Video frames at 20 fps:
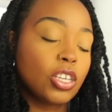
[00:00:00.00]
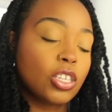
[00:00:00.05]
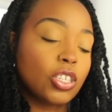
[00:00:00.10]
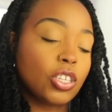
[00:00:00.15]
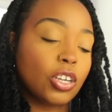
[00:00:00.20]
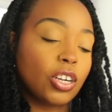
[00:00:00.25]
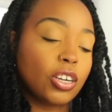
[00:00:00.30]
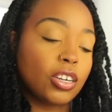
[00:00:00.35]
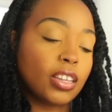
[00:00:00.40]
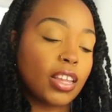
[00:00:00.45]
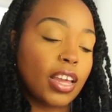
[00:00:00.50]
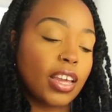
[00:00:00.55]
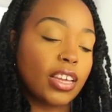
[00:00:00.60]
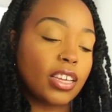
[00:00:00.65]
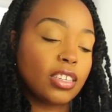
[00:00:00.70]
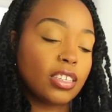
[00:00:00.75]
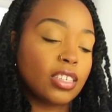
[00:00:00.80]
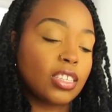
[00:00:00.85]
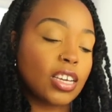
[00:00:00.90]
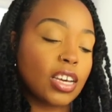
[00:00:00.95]
so you're
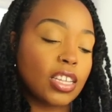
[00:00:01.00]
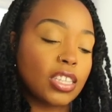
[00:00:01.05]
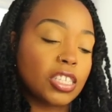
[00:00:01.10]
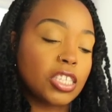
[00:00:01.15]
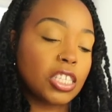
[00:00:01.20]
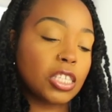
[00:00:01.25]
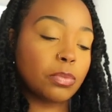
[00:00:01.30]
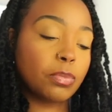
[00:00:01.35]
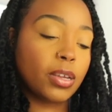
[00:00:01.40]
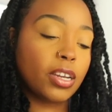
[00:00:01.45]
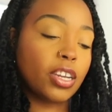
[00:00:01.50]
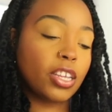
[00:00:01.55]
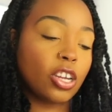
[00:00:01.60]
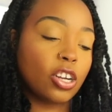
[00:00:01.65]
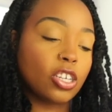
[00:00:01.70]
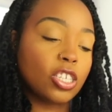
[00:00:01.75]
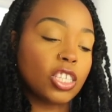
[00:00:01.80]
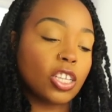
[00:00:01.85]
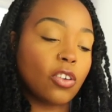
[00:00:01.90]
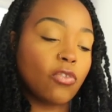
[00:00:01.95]
like done suspending
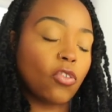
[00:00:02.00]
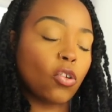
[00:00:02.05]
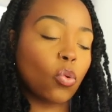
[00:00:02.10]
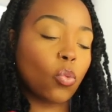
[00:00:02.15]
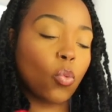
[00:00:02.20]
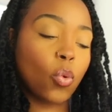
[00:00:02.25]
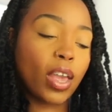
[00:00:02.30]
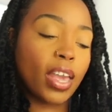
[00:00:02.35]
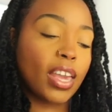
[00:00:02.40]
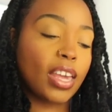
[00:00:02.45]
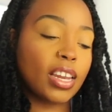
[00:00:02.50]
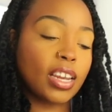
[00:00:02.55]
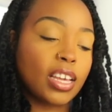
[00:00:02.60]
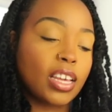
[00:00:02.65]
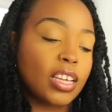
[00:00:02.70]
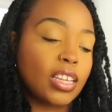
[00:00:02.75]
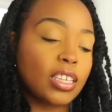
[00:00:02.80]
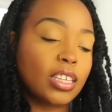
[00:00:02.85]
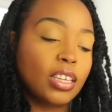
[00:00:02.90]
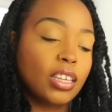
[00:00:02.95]
yourself or
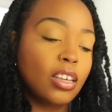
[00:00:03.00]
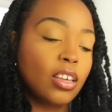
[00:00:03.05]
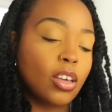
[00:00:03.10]
waiting